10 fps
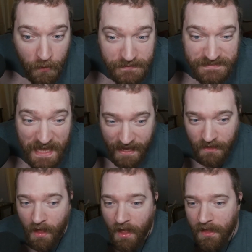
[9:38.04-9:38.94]

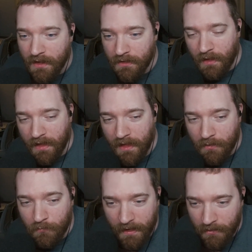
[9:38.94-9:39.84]
Zach, I
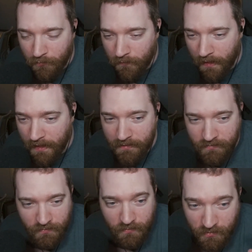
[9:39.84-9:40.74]
gotta
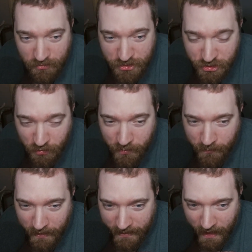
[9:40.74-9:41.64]
show you
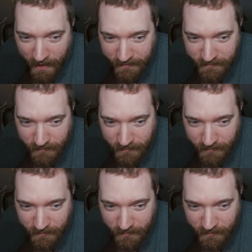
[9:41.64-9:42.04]
what I got.